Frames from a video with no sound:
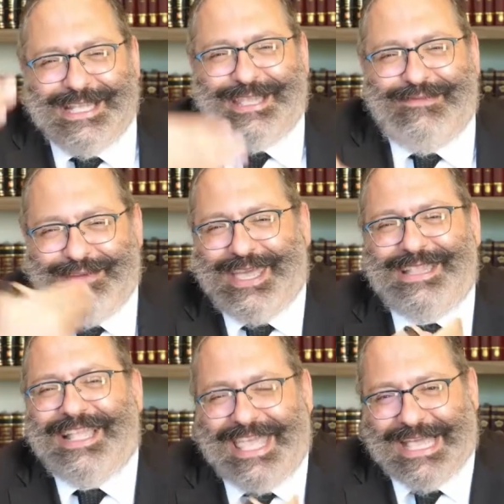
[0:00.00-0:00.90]

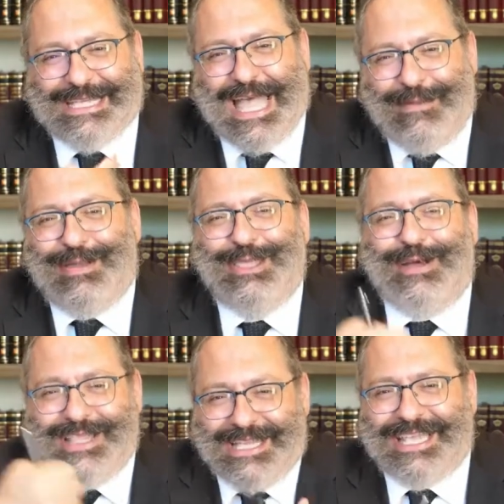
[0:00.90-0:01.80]
certificate that they examined
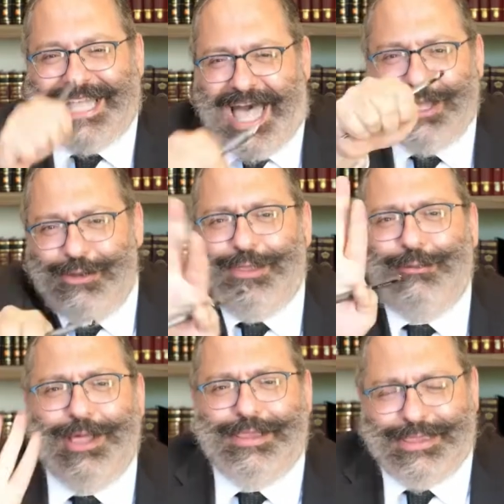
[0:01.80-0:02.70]
you and they said, ah, you're the
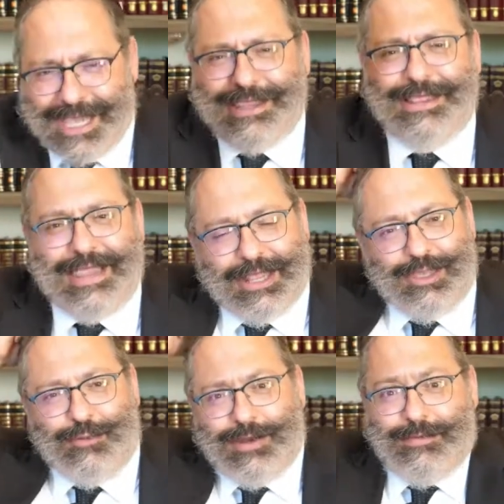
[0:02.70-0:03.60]
real thing, and then they
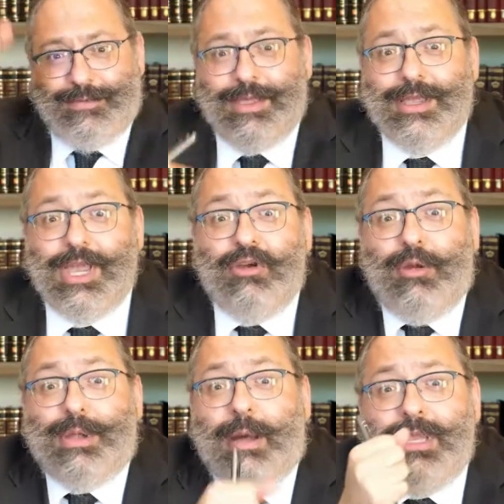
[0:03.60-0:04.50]
let you in.
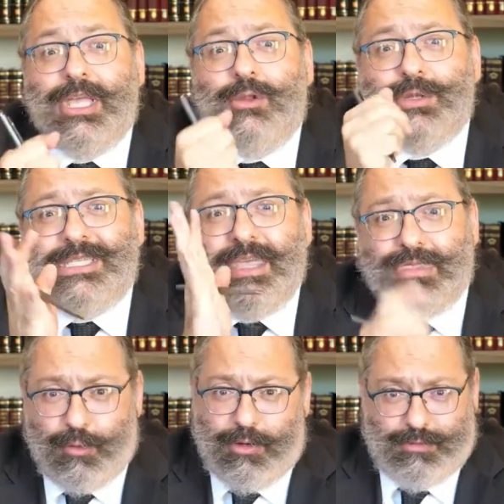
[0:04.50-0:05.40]
Ram Gamliel was
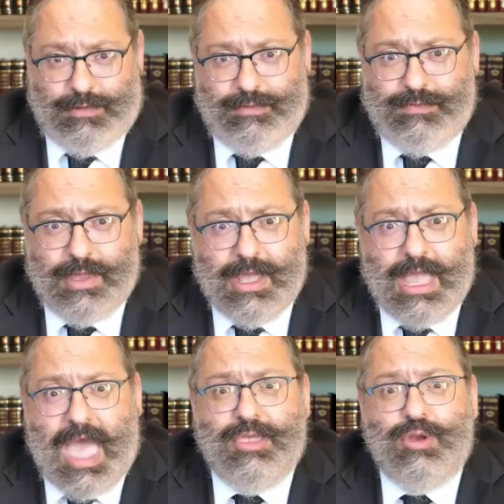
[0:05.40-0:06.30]
dethroned.
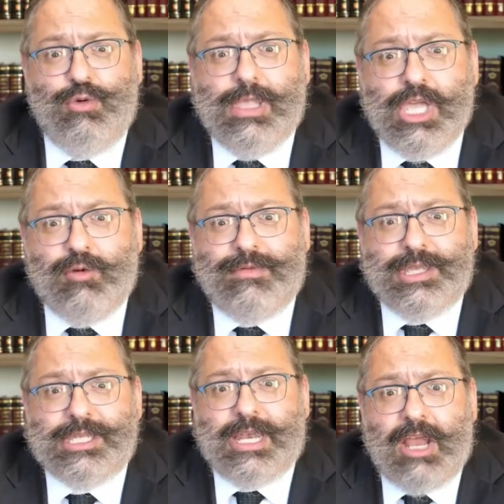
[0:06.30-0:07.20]
And the new leader of
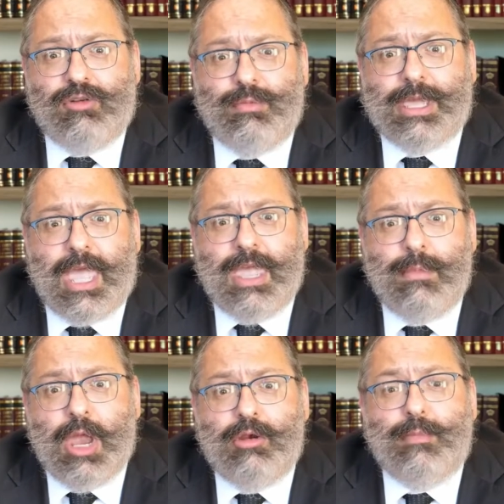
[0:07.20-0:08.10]
the Sanhedrin
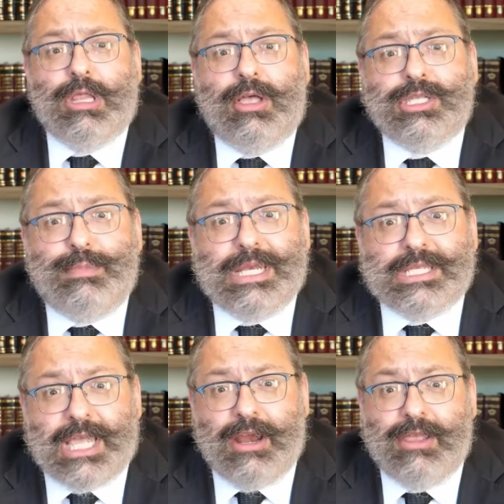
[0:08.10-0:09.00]
became Rabbi Loza ben
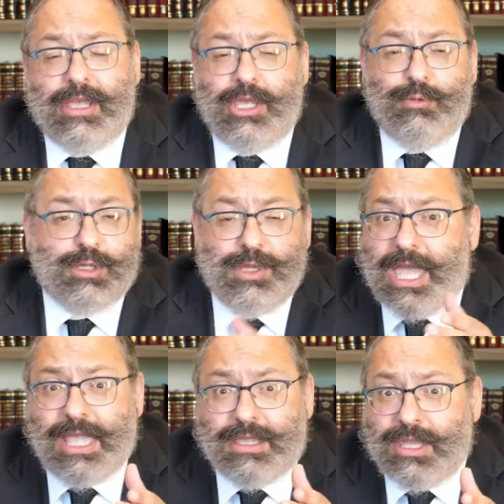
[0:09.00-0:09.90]
Azariah. He was
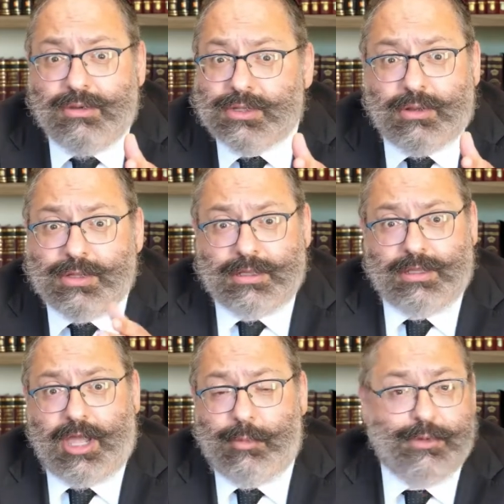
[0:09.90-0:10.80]
only 18 years old at the
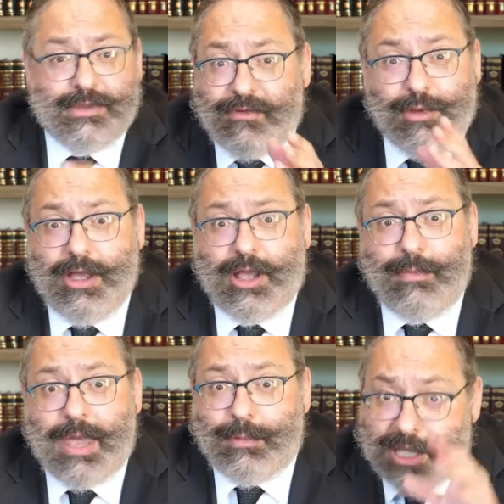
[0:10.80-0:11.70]
time. He was a very young
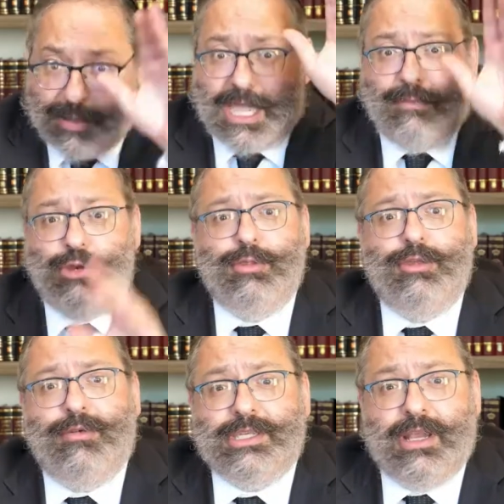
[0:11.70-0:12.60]
man, but he became the new
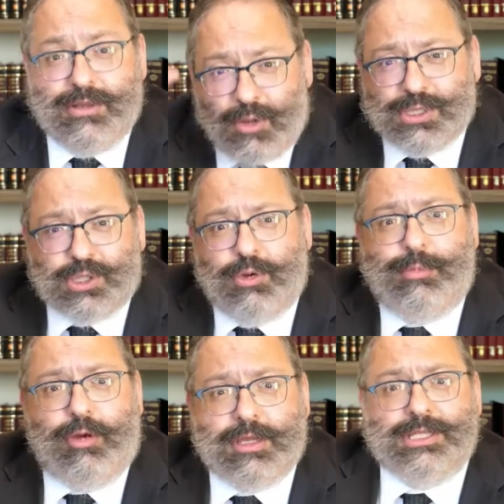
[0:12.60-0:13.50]
leader of the Sanhedrin. The whole story,
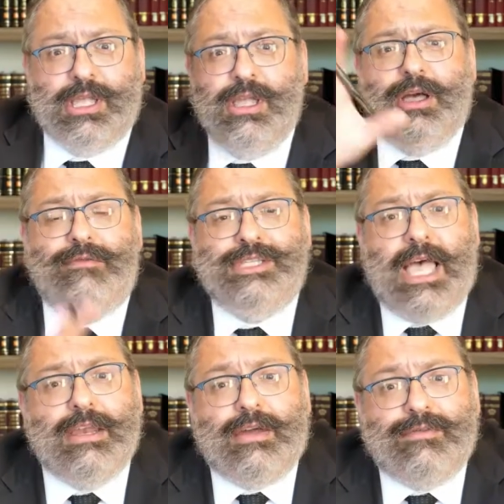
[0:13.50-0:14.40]
brachas,
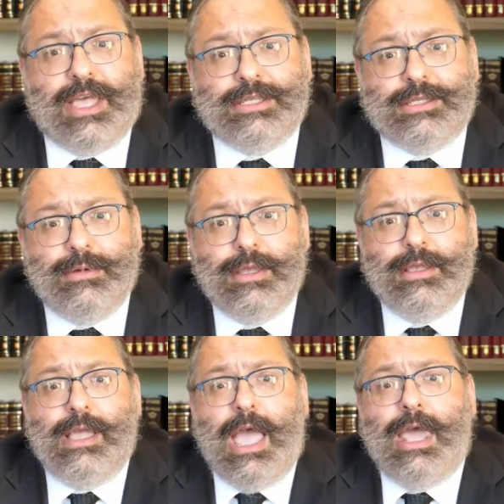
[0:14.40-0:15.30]
chavzayin chavches.
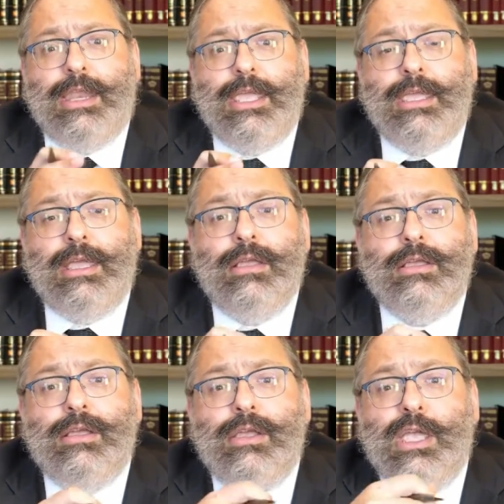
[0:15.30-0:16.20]
And he
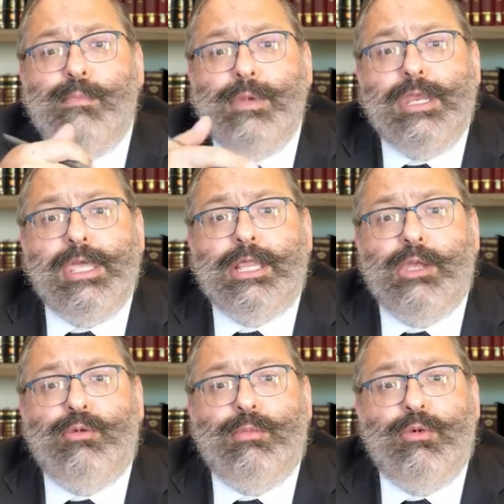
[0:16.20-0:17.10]

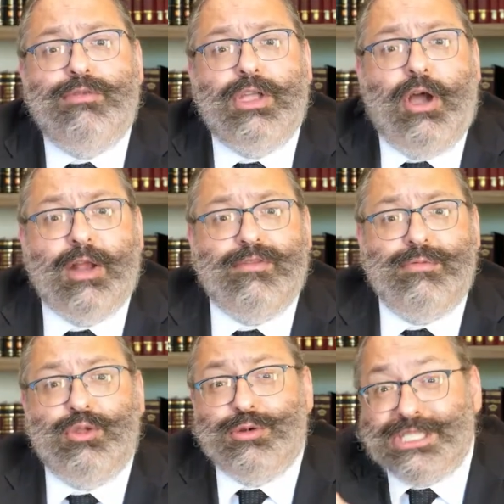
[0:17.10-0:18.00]
immediately removed the guard from
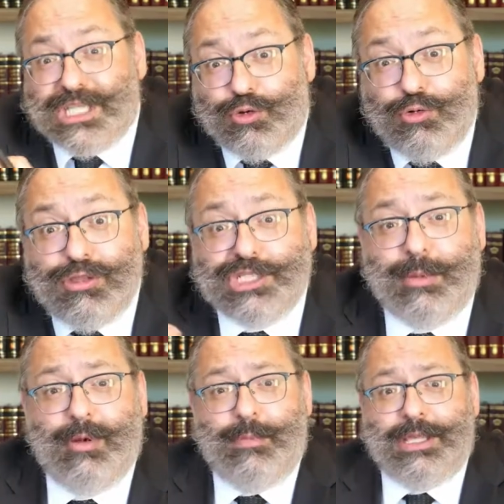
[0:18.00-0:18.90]
the door. Silkul
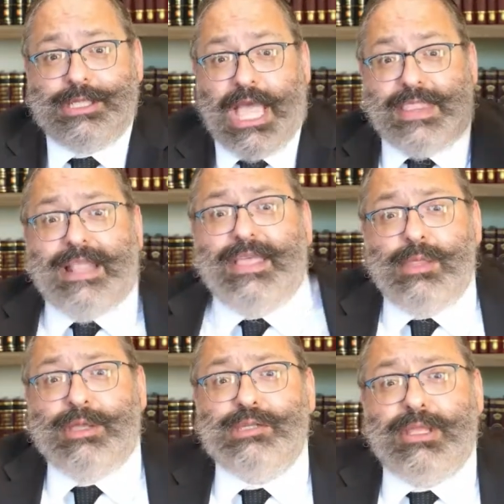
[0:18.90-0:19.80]
Hashem And that day
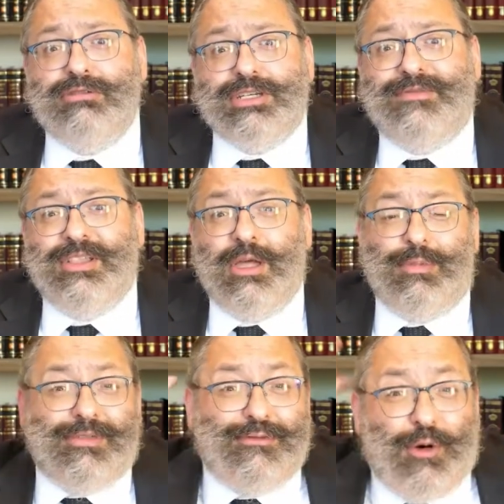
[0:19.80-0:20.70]
the medrash filled up
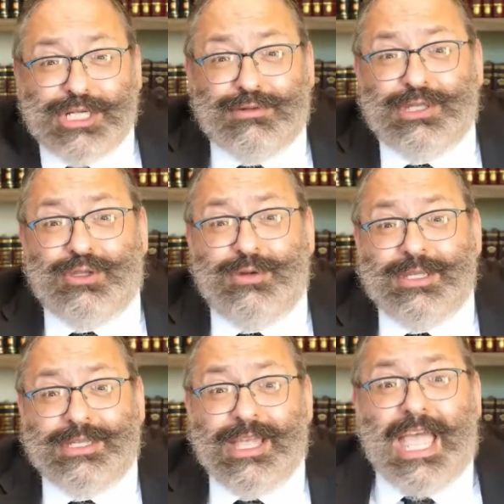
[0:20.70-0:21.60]
with 400
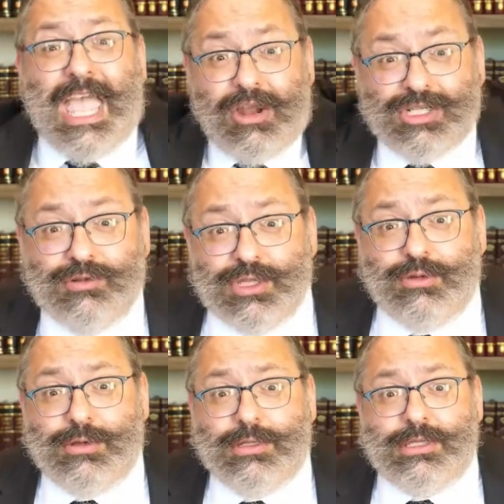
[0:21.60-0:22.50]
students, 800
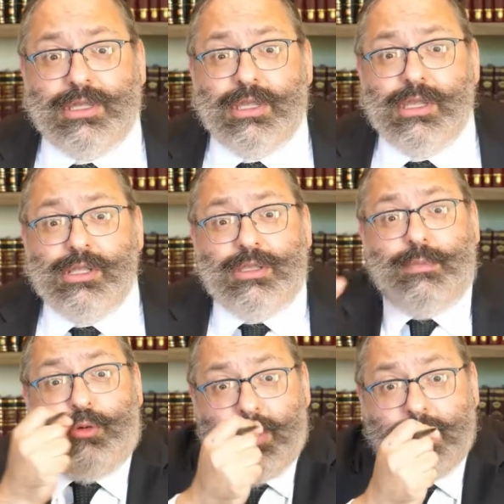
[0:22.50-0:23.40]
students, to the
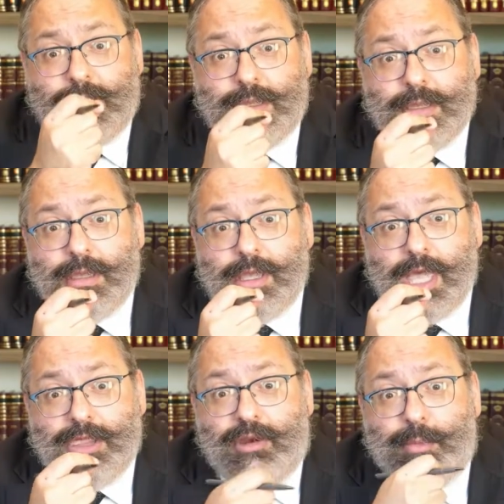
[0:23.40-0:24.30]
point
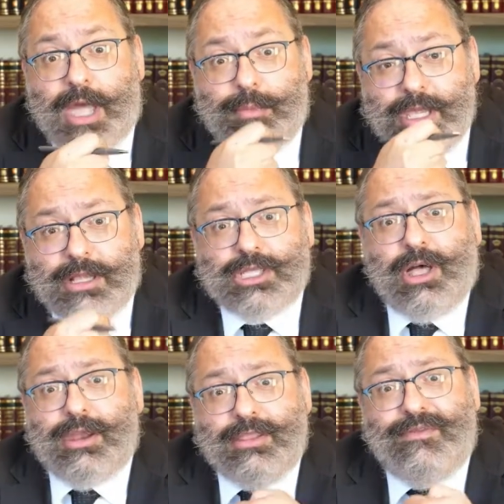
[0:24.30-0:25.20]
the Rem Gamliel
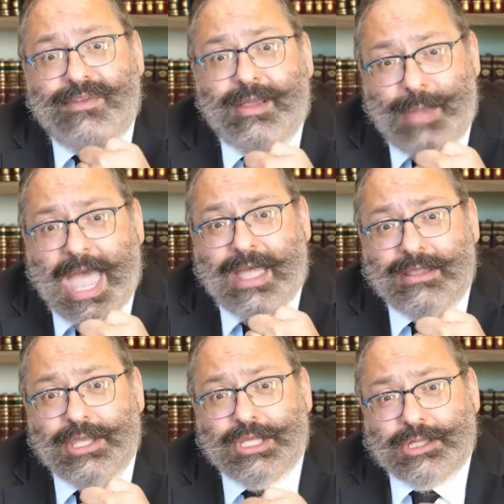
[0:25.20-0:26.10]
started to feel
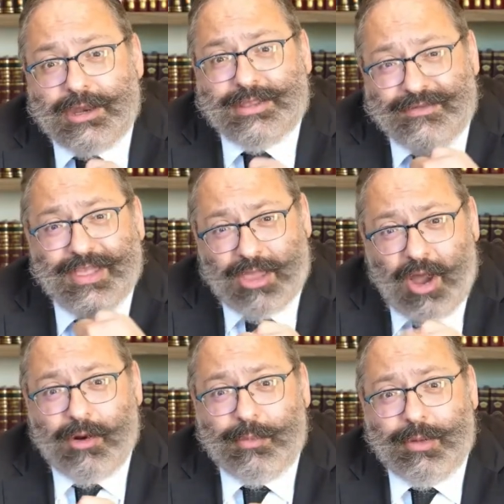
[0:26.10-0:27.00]
bad. He started to feel
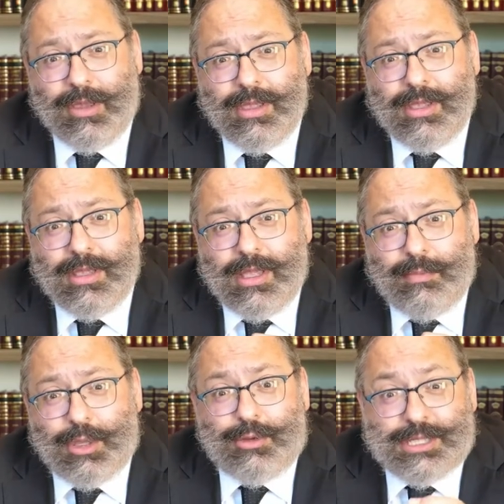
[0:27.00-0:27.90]
horrible
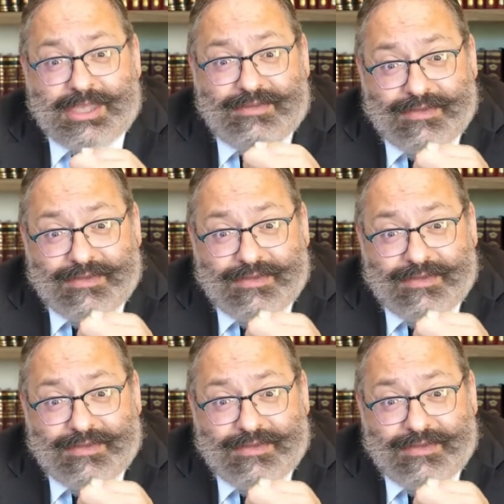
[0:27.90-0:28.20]
because he